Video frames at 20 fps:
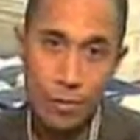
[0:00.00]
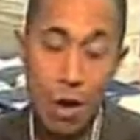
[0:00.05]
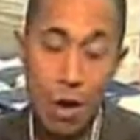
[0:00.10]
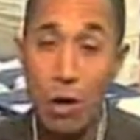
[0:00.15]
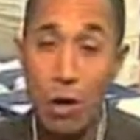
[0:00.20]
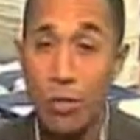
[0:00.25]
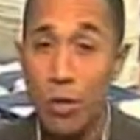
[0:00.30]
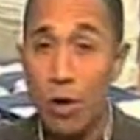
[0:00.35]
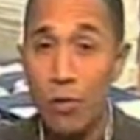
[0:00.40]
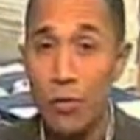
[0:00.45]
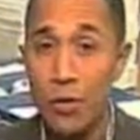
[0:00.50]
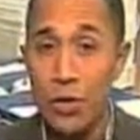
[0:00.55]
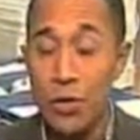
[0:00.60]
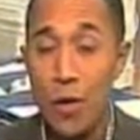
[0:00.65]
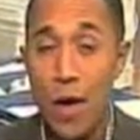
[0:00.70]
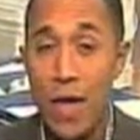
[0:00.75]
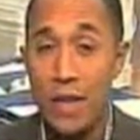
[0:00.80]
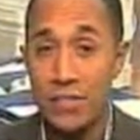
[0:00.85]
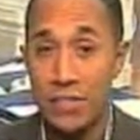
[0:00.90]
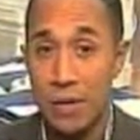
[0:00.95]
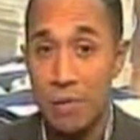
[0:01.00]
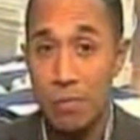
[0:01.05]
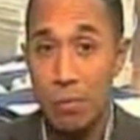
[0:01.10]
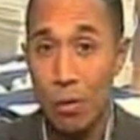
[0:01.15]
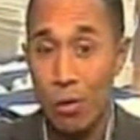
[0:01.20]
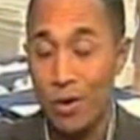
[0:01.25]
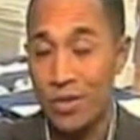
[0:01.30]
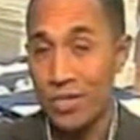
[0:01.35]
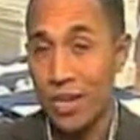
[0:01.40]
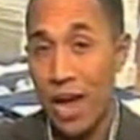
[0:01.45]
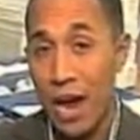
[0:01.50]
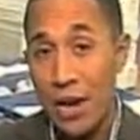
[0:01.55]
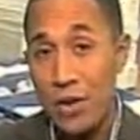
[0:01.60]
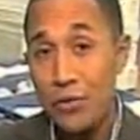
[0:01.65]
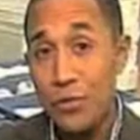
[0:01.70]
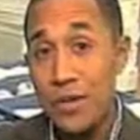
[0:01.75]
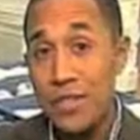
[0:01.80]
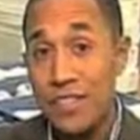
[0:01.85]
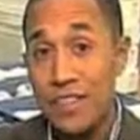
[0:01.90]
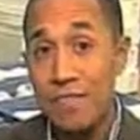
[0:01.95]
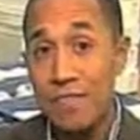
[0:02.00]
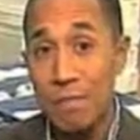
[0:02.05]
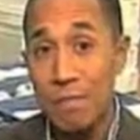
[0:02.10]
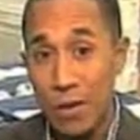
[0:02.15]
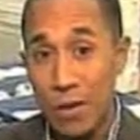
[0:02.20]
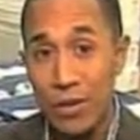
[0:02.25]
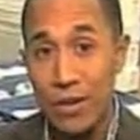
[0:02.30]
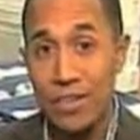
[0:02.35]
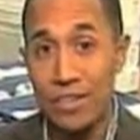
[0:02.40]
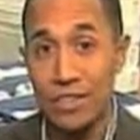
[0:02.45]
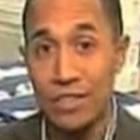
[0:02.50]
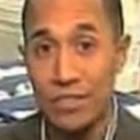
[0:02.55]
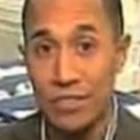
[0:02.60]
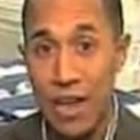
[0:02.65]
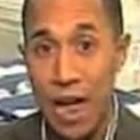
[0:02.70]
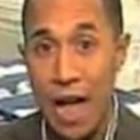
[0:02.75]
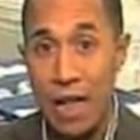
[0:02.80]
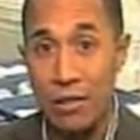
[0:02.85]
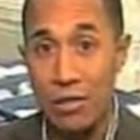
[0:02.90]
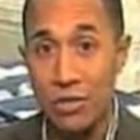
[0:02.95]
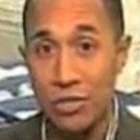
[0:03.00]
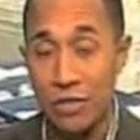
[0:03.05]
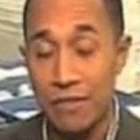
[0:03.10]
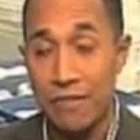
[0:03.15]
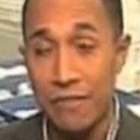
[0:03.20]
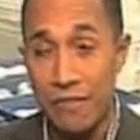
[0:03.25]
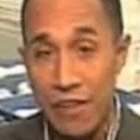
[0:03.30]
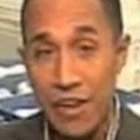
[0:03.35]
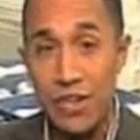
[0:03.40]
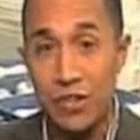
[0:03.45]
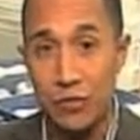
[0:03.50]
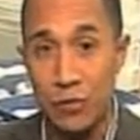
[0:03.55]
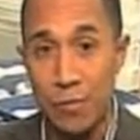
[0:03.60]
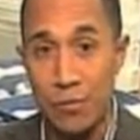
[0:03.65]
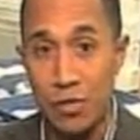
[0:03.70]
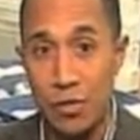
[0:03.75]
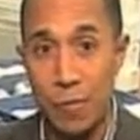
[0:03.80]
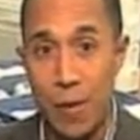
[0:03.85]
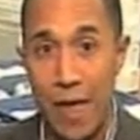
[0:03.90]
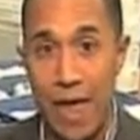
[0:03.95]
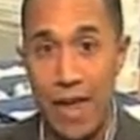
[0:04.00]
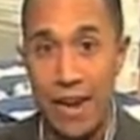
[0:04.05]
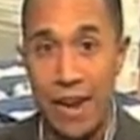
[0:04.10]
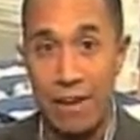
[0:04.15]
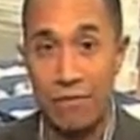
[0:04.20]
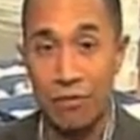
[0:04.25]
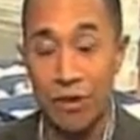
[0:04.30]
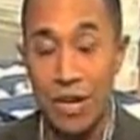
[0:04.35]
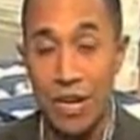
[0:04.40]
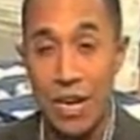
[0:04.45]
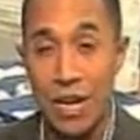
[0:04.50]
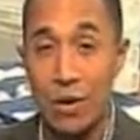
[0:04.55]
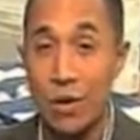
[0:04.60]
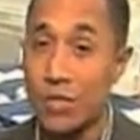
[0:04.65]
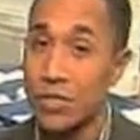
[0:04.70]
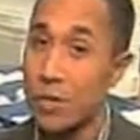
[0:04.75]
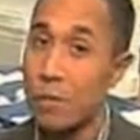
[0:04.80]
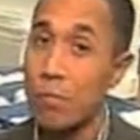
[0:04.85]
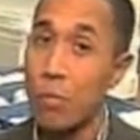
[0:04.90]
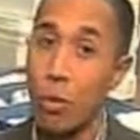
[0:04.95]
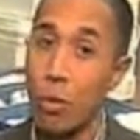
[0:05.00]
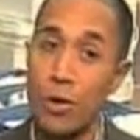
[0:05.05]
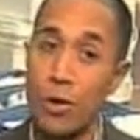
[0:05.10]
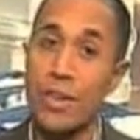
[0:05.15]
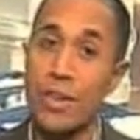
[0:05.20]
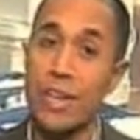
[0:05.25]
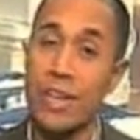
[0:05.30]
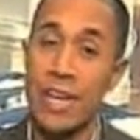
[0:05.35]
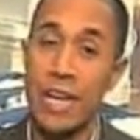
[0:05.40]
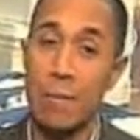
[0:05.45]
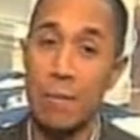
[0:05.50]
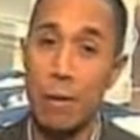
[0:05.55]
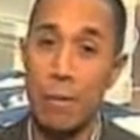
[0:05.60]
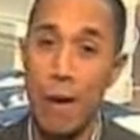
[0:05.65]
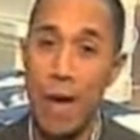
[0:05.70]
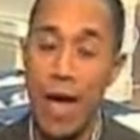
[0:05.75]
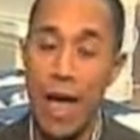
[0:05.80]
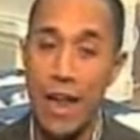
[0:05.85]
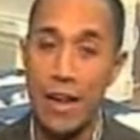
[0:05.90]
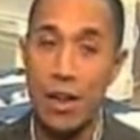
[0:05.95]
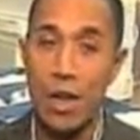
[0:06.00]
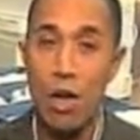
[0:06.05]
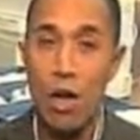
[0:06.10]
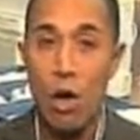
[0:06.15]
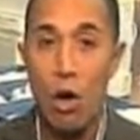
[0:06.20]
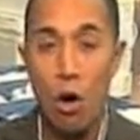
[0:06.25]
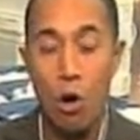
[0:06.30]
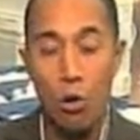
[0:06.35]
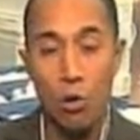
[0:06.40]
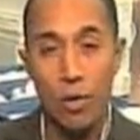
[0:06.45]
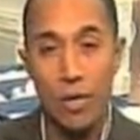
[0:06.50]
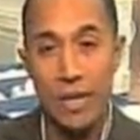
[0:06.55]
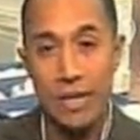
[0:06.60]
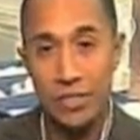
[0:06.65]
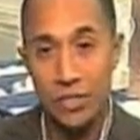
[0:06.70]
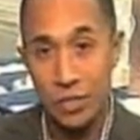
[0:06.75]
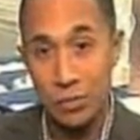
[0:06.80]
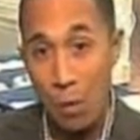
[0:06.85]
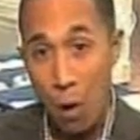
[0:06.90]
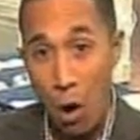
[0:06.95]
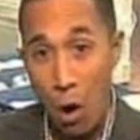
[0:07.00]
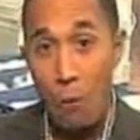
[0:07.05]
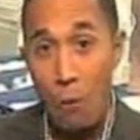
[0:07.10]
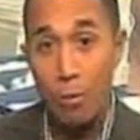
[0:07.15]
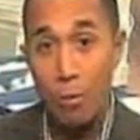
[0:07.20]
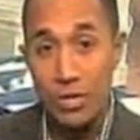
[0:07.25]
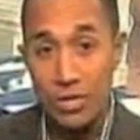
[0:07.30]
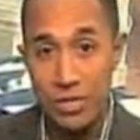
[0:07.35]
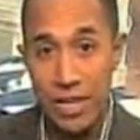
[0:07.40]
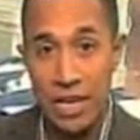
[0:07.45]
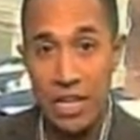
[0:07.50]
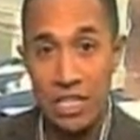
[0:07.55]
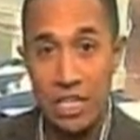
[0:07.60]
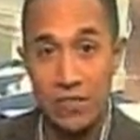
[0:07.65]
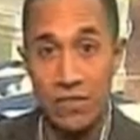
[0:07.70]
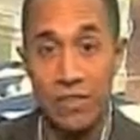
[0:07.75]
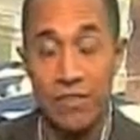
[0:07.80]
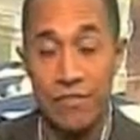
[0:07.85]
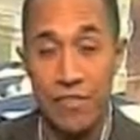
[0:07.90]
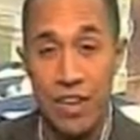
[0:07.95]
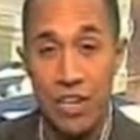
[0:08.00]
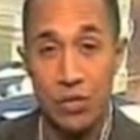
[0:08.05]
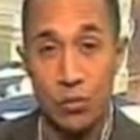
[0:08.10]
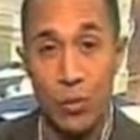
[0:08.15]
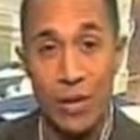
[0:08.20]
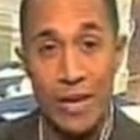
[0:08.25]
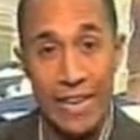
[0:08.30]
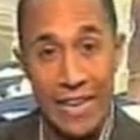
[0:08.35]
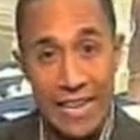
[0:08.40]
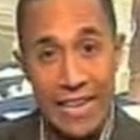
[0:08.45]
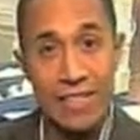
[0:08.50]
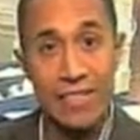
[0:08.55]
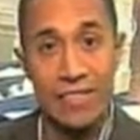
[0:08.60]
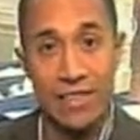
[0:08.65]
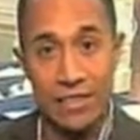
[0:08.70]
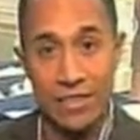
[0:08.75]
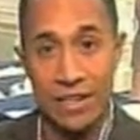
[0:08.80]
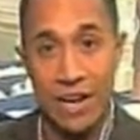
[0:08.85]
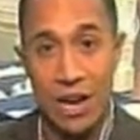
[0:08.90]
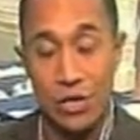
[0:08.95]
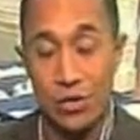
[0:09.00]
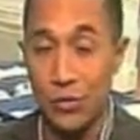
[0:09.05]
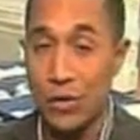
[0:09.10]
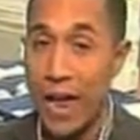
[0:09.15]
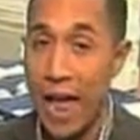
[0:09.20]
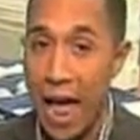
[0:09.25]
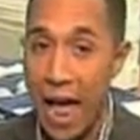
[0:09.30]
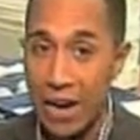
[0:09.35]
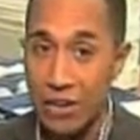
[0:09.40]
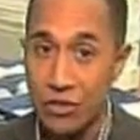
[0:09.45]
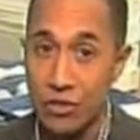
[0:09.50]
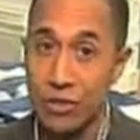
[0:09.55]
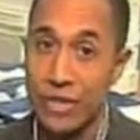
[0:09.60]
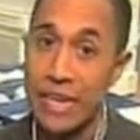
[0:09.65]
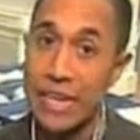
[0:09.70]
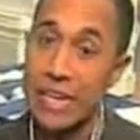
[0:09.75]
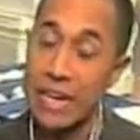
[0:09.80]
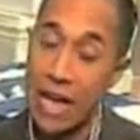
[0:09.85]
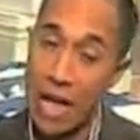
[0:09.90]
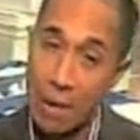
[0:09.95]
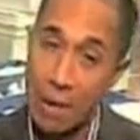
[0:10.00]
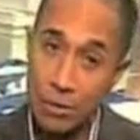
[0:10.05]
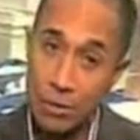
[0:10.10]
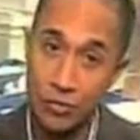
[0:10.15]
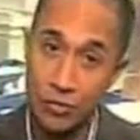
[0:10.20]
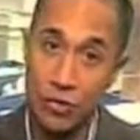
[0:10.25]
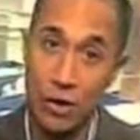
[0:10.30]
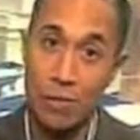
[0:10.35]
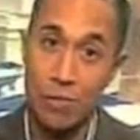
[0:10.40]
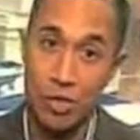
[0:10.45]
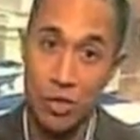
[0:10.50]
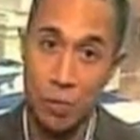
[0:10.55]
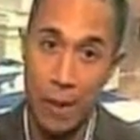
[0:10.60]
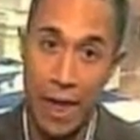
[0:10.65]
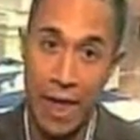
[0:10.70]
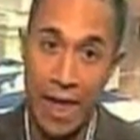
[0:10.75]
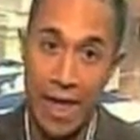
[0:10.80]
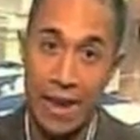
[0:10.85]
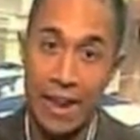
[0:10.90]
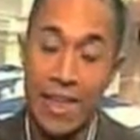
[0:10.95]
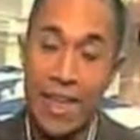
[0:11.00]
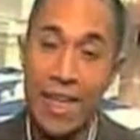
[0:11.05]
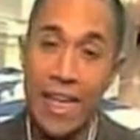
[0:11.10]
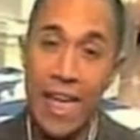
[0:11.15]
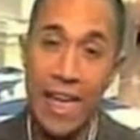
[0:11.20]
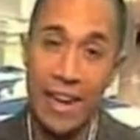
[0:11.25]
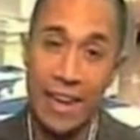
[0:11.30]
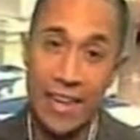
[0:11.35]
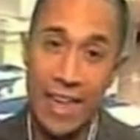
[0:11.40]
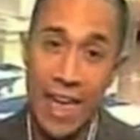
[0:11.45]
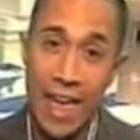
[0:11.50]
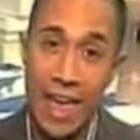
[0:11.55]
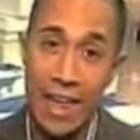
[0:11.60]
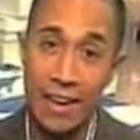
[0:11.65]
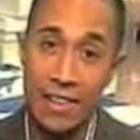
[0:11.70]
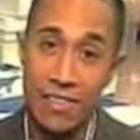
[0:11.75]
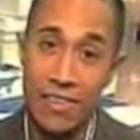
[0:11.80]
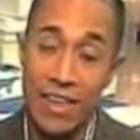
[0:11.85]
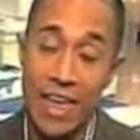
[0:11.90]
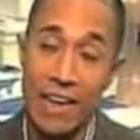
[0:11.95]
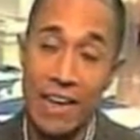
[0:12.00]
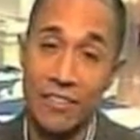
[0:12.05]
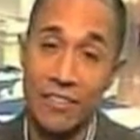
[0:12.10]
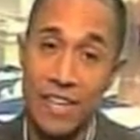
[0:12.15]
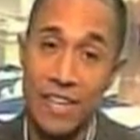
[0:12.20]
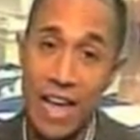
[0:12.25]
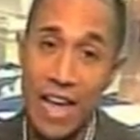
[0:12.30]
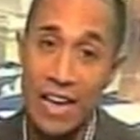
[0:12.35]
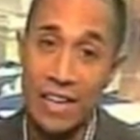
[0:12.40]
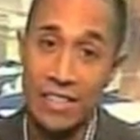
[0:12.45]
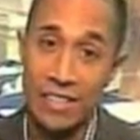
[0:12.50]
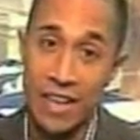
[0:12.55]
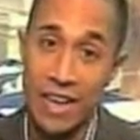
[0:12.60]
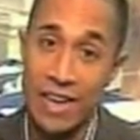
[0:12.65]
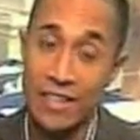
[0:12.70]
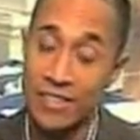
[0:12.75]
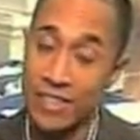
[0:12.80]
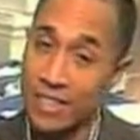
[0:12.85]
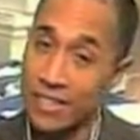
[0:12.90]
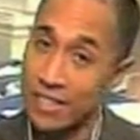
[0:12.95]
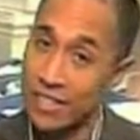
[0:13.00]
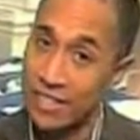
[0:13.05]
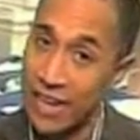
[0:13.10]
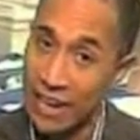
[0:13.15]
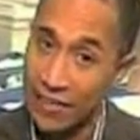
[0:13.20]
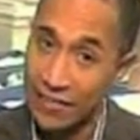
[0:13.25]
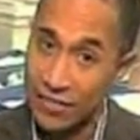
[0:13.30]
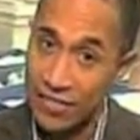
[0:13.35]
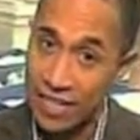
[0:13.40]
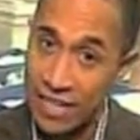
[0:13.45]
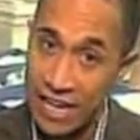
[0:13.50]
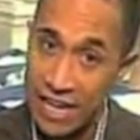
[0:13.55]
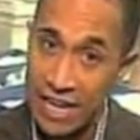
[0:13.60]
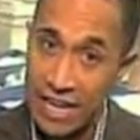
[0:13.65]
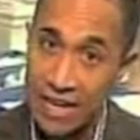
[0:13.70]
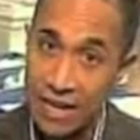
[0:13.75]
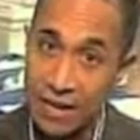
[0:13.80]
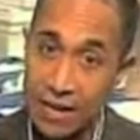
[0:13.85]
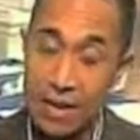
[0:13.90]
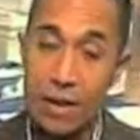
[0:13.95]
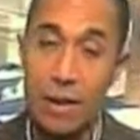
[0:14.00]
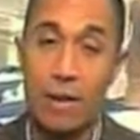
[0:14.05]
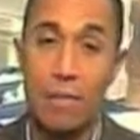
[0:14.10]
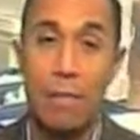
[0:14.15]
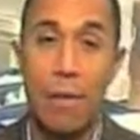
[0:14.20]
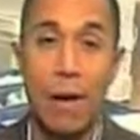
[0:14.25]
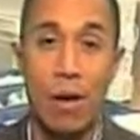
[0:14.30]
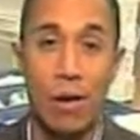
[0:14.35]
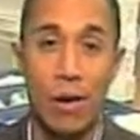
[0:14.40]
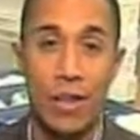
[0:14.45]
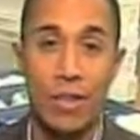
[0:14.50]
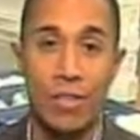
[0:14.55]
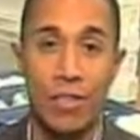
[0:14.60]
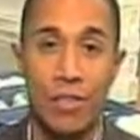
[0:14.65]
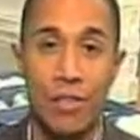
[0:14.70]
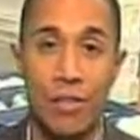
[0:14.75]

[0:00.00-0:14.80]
Although the U.S. imports hundreds of millions of dollars of fish from Japan every year, it's important to keep in mind only a small percentage of the fish we eat in this country actually comes from Japan. And again, the FDA says it's safe to eat. Meredith?